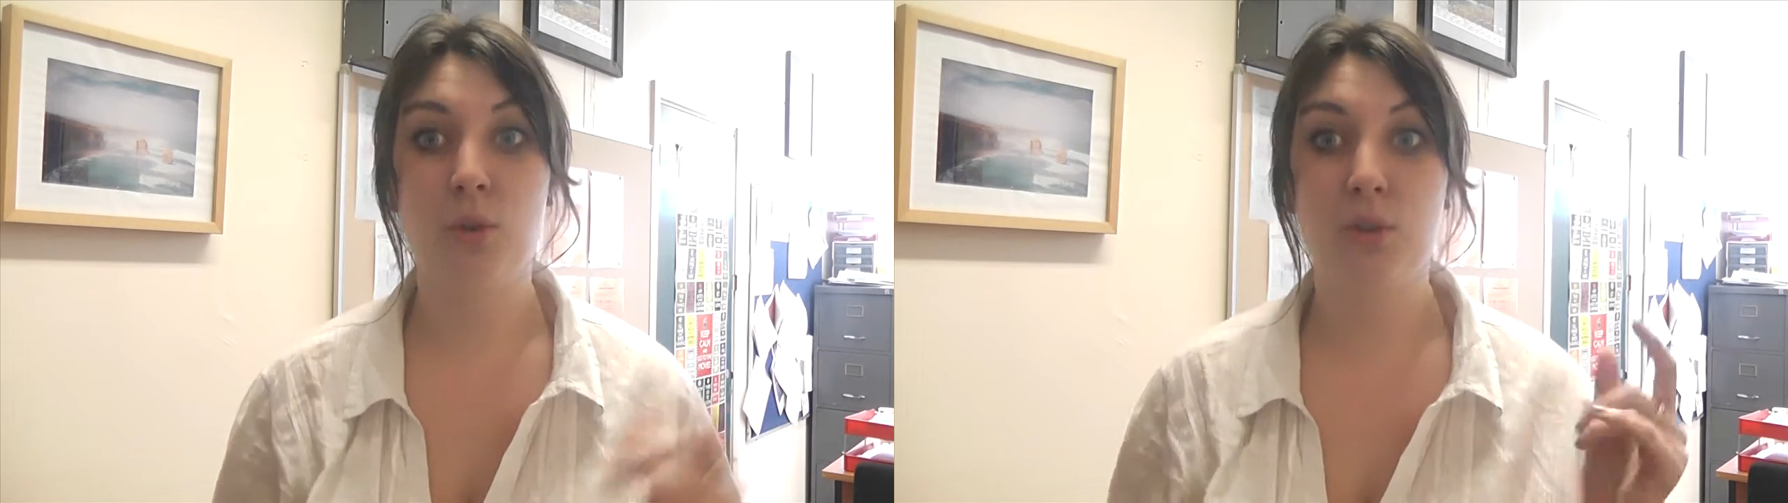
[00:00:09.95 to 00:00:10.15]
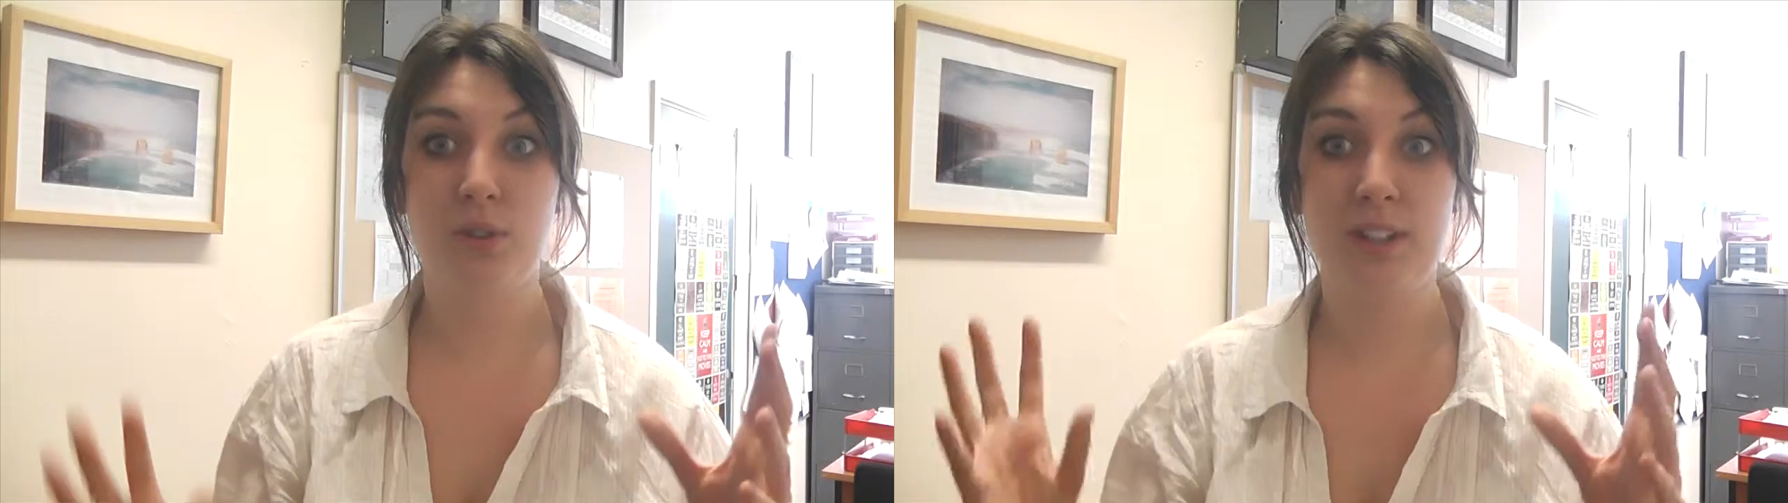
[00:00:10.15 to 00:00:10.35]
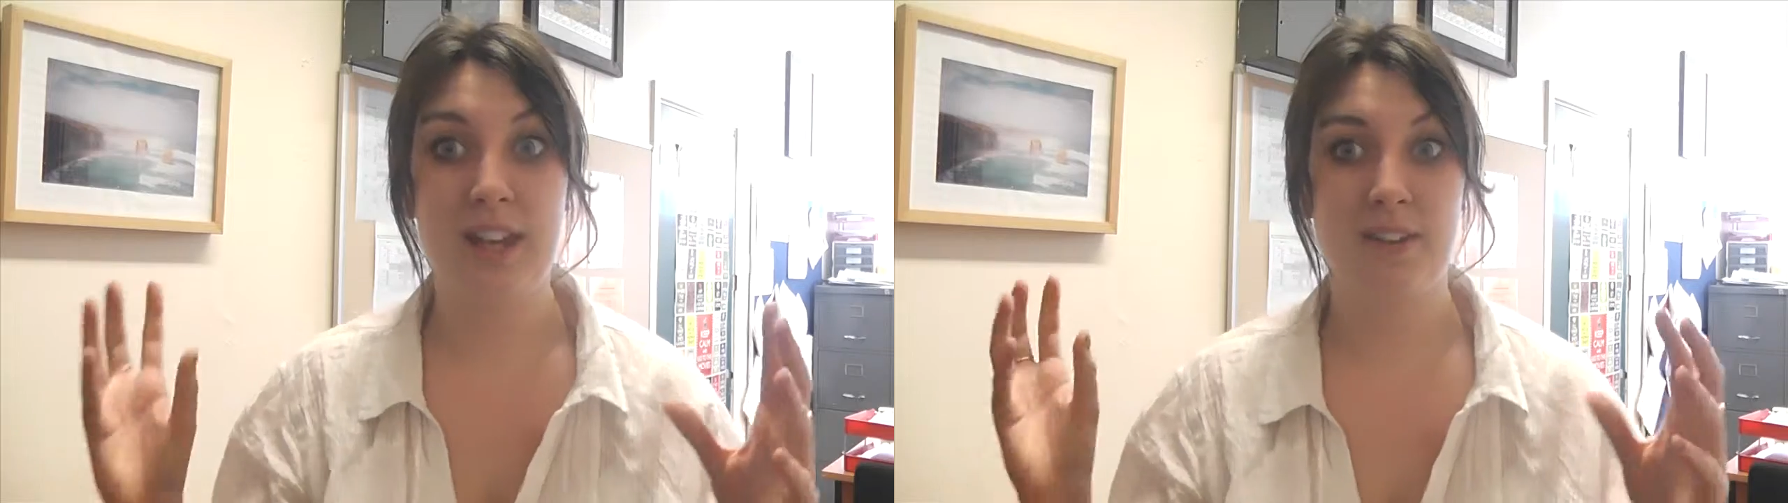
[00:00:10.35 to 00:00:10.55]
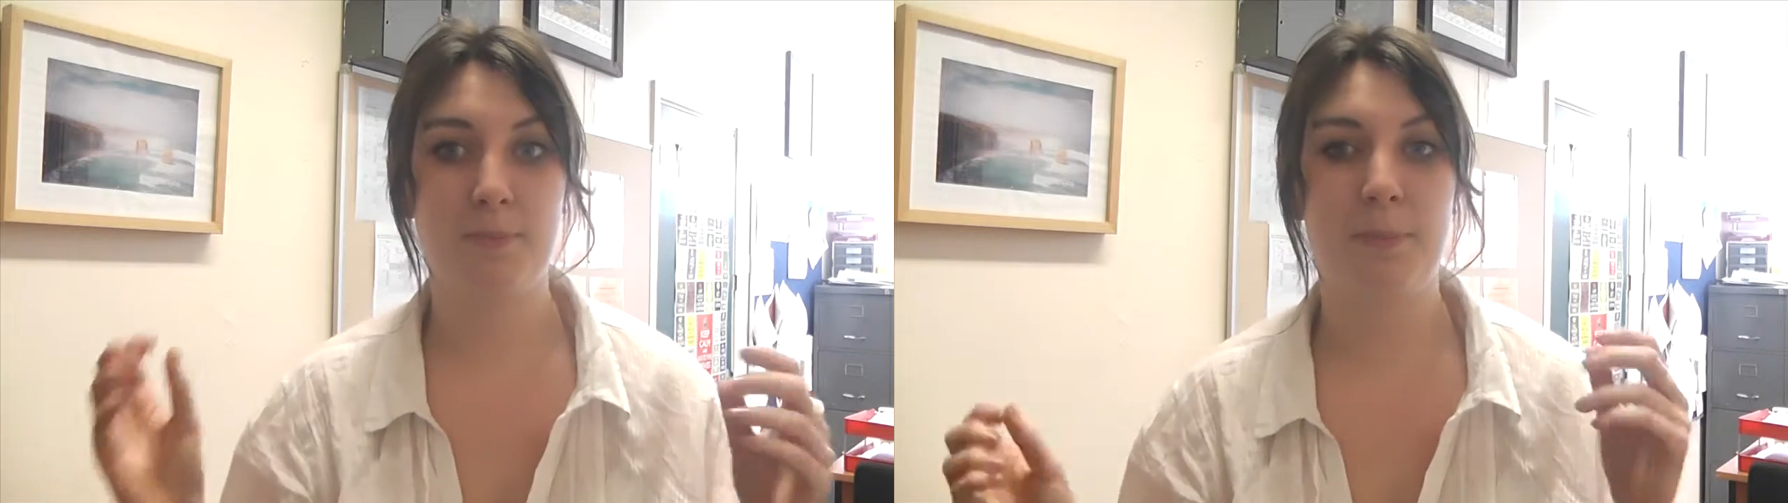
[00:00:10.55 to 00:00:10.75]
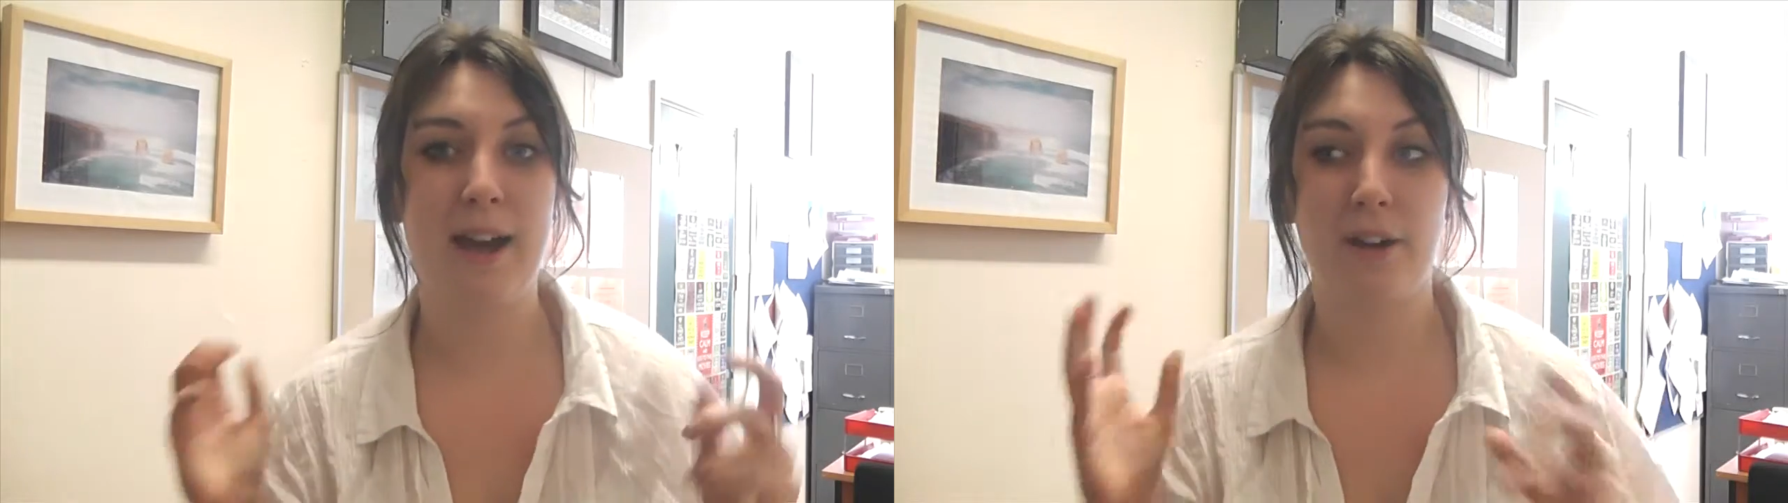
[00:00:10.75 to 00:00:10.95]
all you can hear is
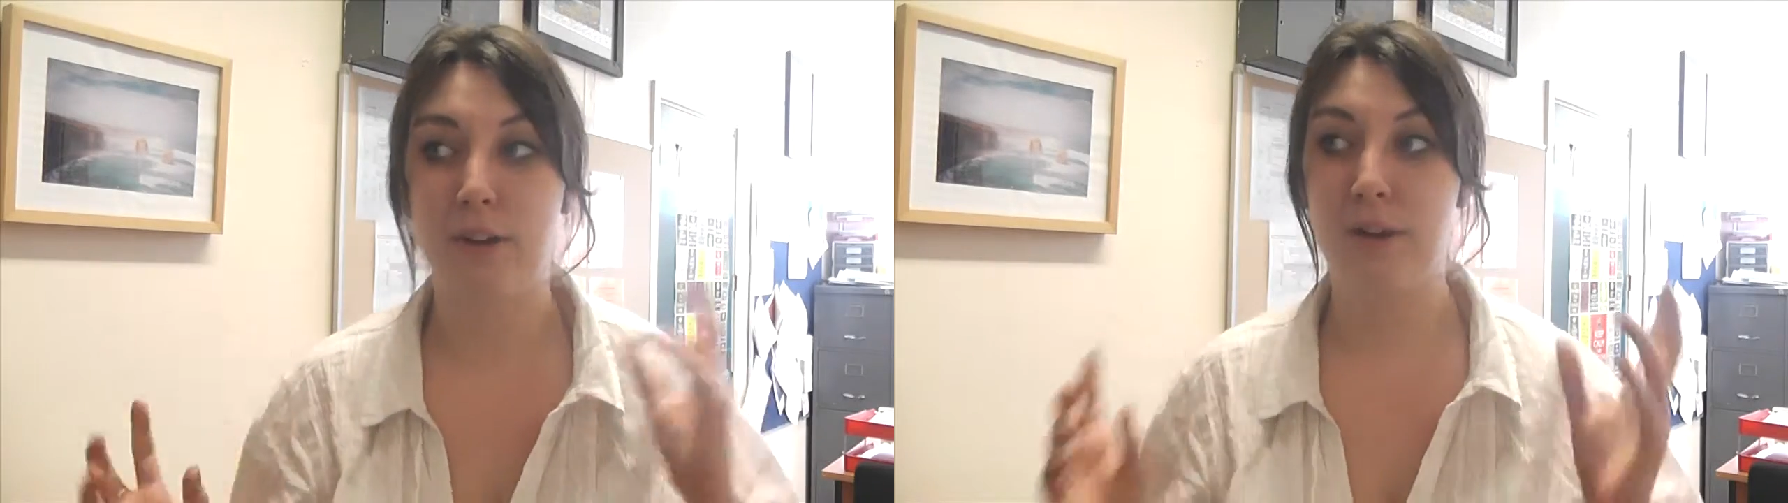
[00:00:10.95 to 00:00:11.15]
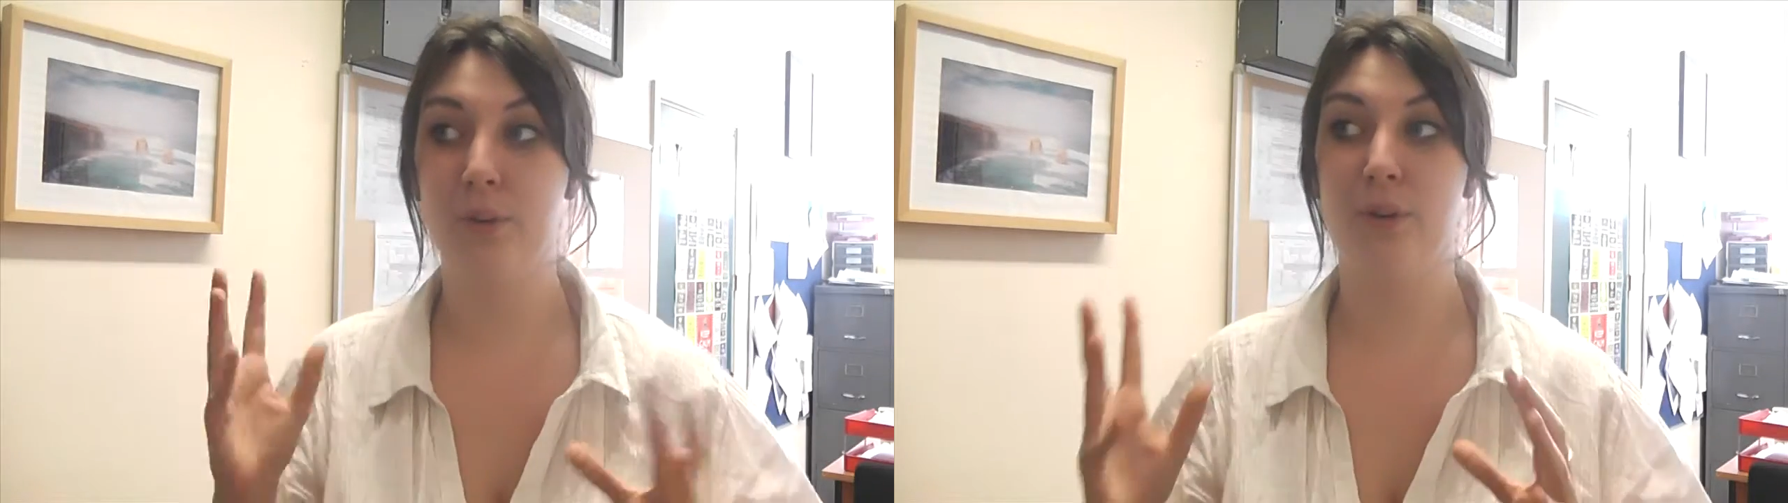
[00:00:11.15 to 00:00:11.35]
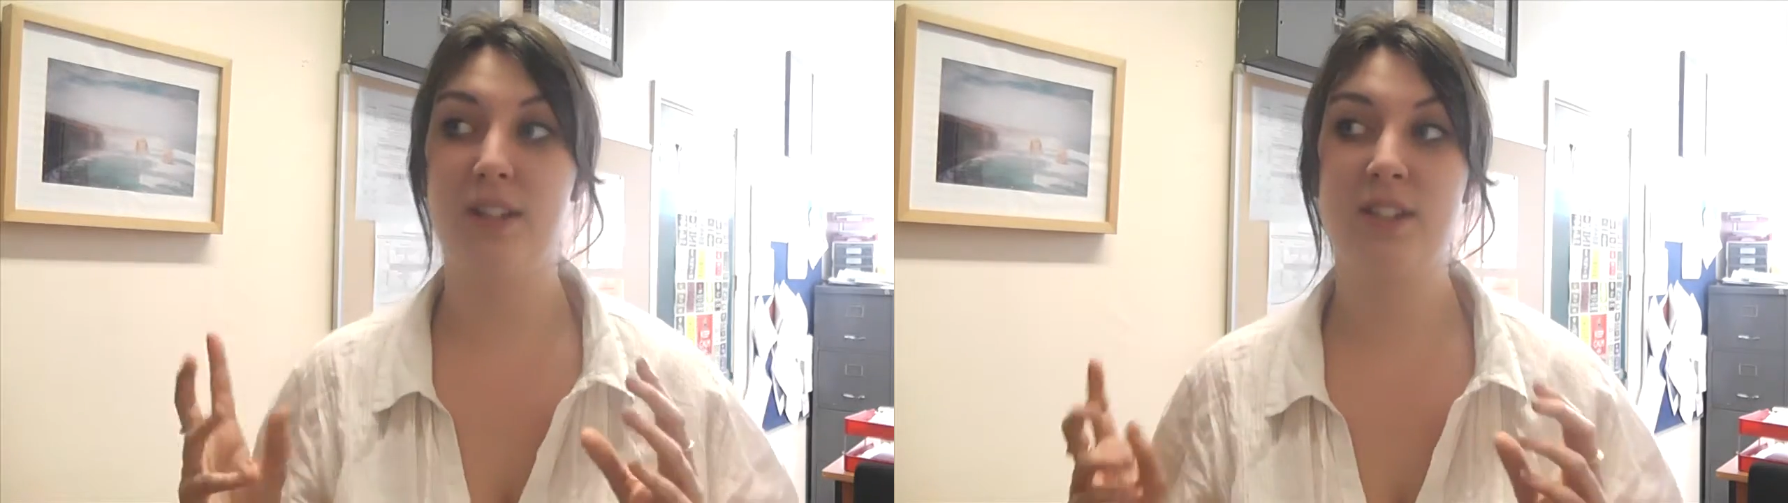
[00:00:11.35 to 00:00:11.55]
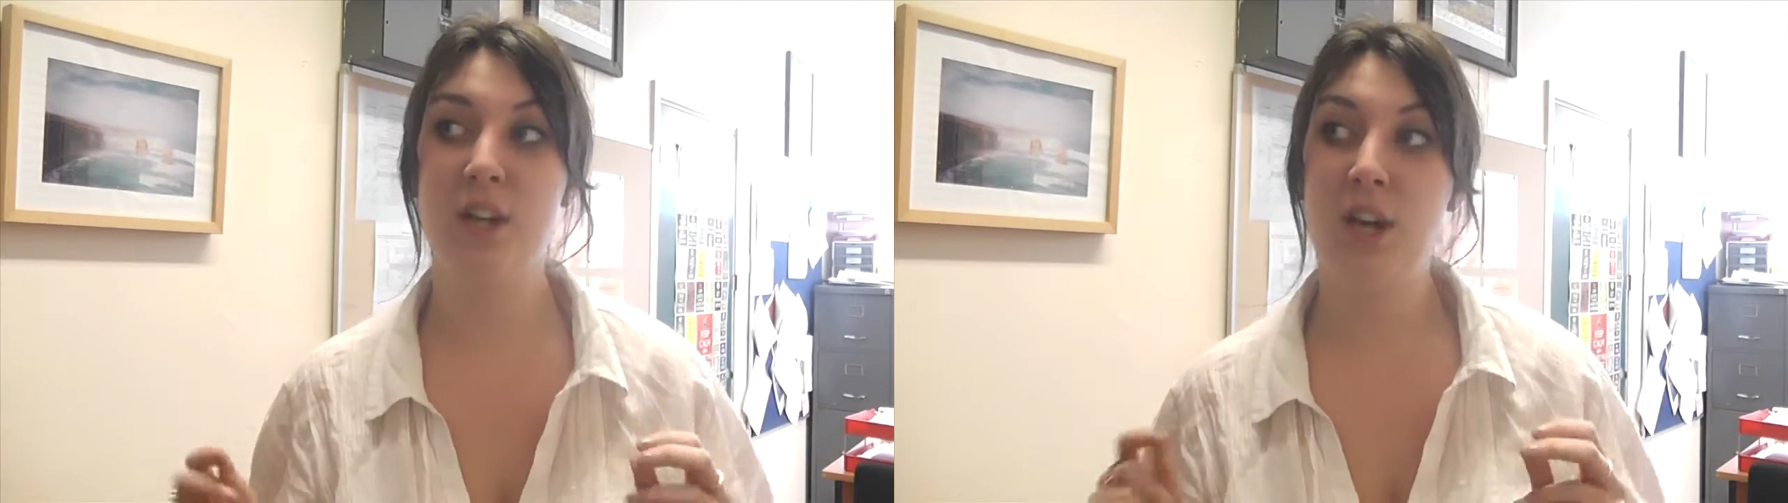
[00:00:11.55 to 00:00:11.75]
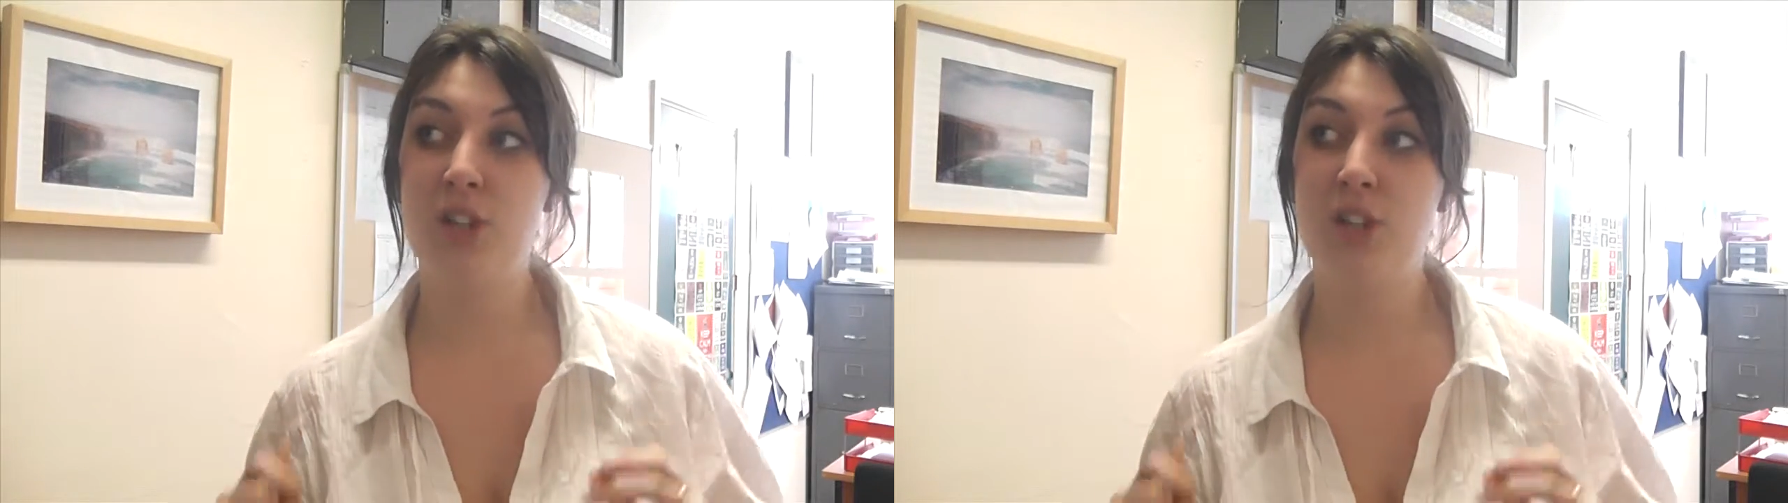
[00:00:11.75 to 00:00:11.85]
background noise.